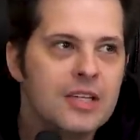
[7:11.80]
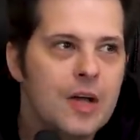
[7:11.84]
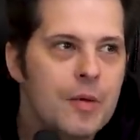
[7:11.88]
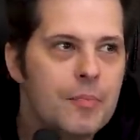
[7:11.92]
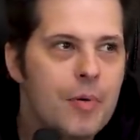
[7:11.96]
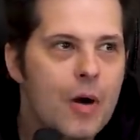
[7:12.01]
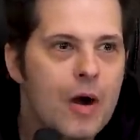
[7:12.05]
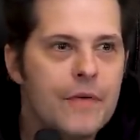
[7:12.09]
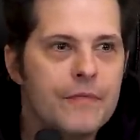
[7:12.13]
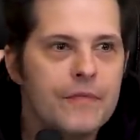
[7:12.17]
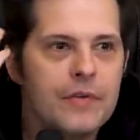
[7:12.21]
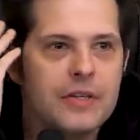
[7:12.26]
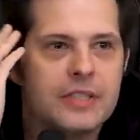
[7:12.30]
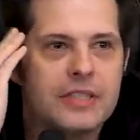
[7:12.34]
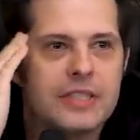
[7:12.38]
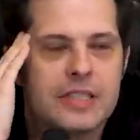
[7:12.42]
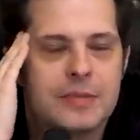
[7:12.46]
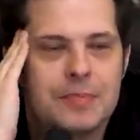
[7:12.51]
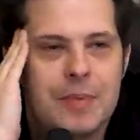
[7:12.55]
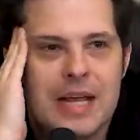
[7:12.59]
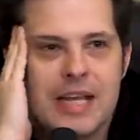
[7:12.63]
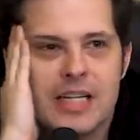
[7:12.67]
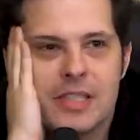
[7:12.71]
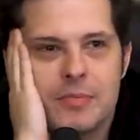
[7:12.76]
so Bart
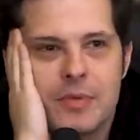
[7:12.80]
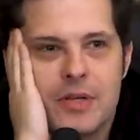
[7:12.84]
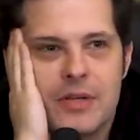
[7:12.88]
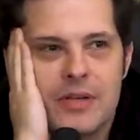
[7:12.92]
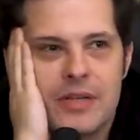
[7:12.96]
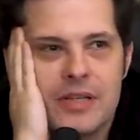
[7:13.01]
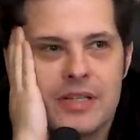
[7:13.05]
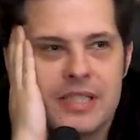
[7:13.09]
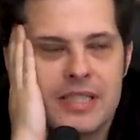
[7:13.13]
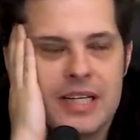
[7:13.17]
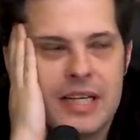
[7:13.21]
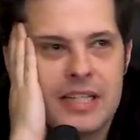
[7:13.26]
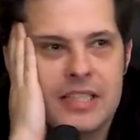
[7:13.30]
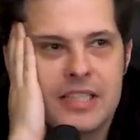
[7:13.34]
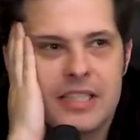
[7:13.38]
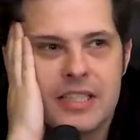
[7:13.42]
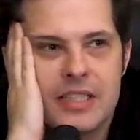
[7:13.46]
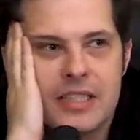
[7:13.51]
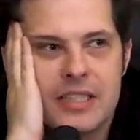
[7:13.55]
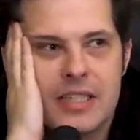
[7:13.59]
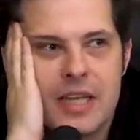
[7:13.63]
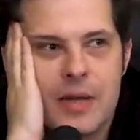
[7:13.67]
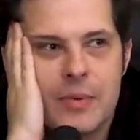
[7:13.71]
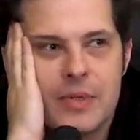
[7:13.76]
versus Space Mutants, it's
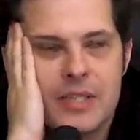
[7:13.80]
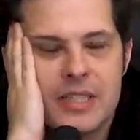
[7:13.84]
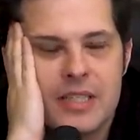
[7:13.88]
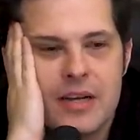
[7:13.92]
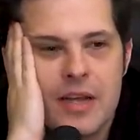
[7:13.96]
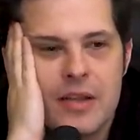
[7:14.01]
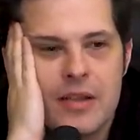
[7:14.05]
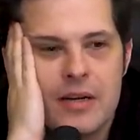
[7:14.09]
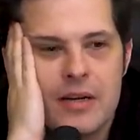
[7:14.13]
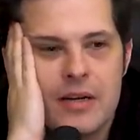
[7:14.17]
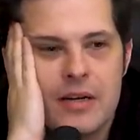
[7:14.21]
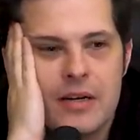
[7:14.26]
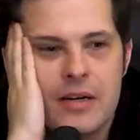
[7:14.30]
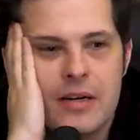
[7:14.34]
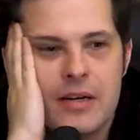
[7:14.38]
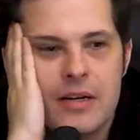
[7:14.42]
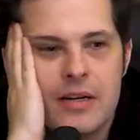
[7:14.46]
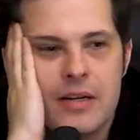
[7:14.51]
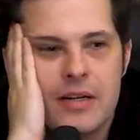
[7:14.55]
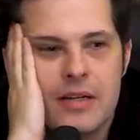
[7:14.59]
just, it was another.